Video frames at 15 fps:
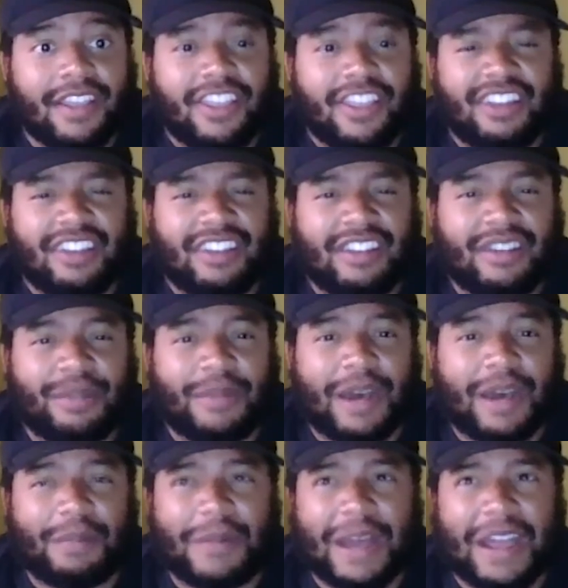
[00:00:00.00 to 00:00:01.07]
this is
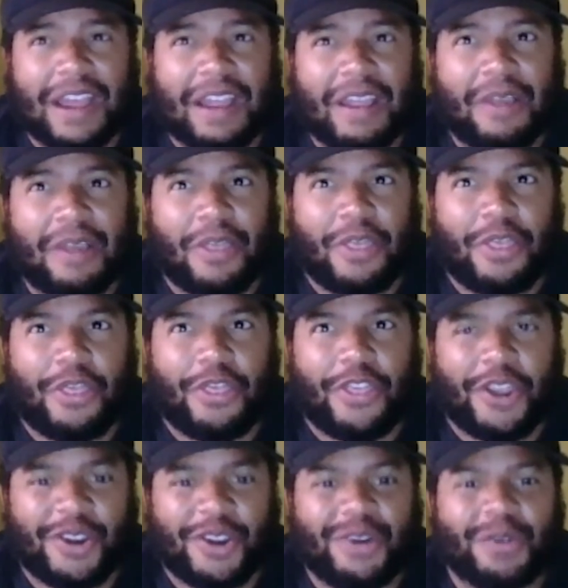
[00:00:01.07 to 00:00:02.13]
about my
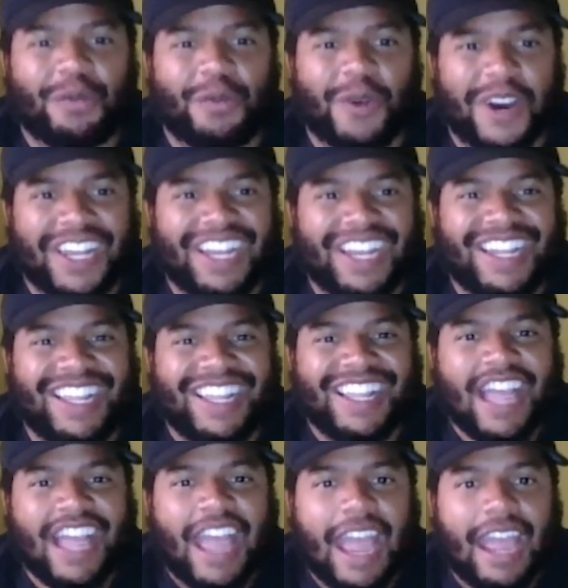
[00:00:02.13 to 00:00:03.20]
third one.
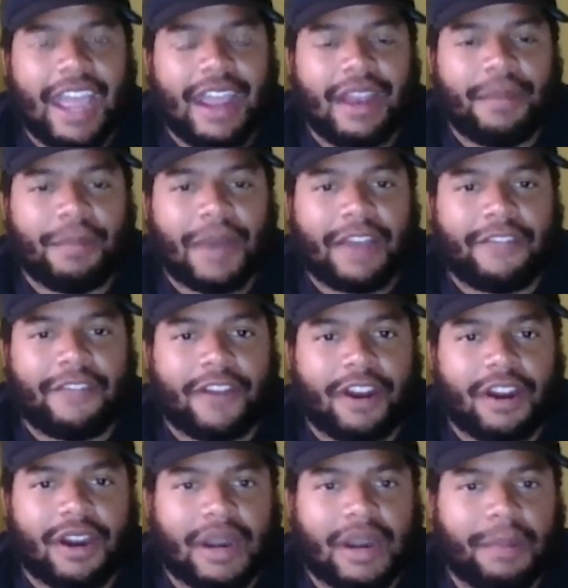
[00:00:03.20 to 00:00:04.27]
And by
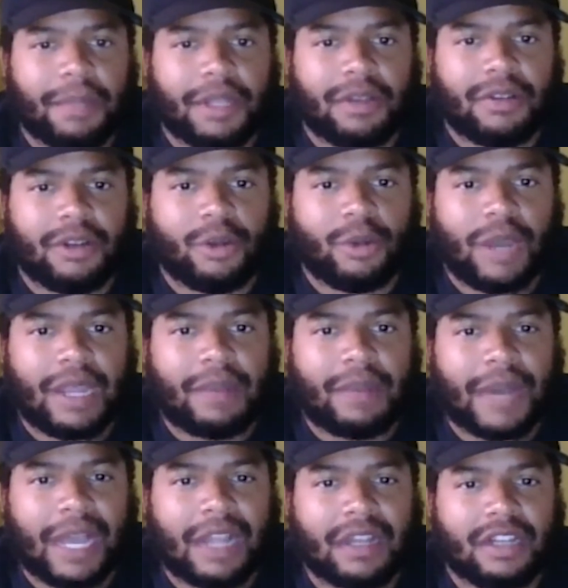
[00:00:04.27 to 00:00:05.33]
far, I'm blown away
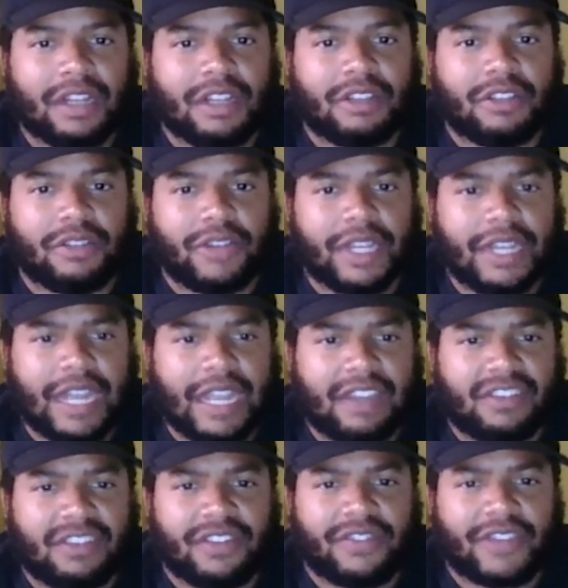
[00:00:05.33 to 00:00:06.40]
by the three
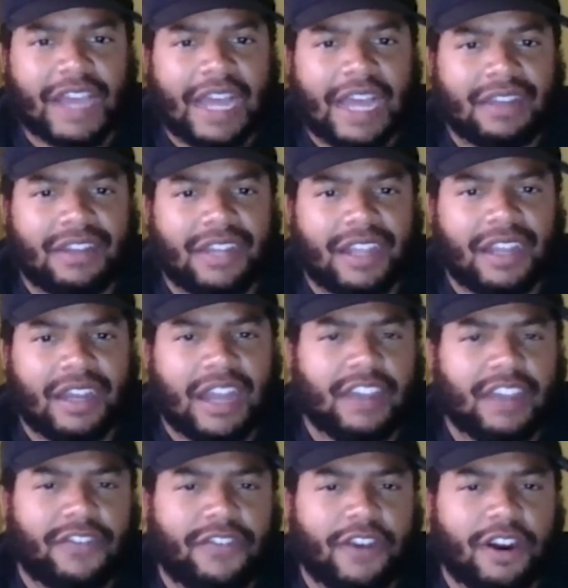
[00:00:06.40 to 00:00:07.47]
days of content
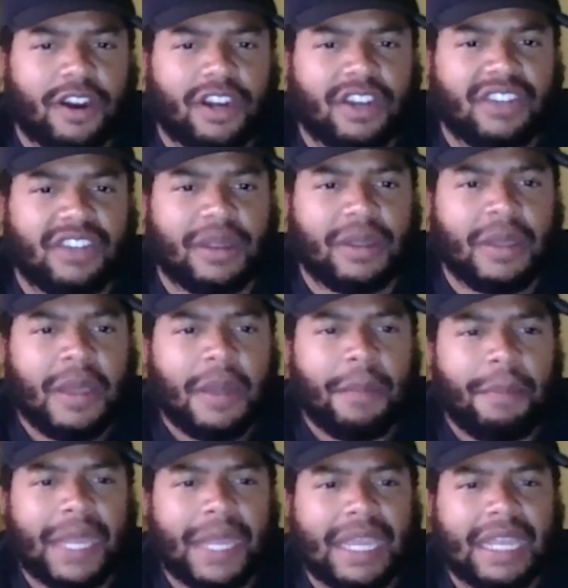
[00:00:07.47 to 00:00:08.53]
as far as it
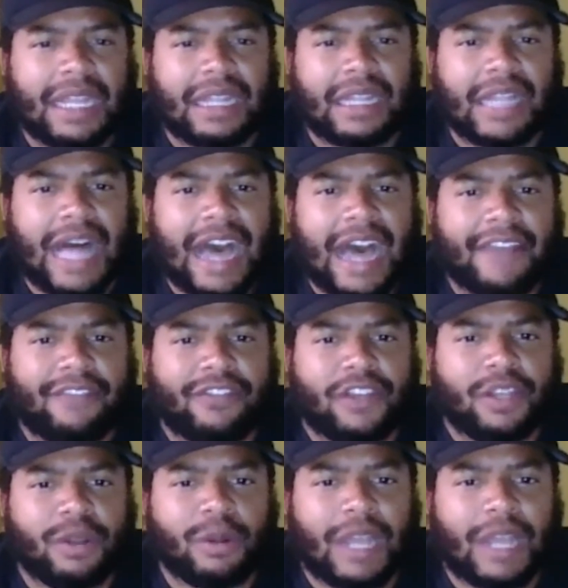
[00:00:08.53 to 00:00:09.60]
being live,
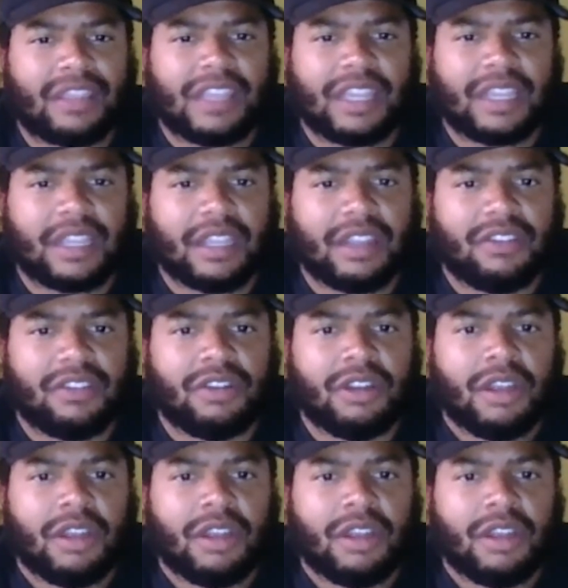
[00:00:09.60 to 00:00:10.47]
too, I think is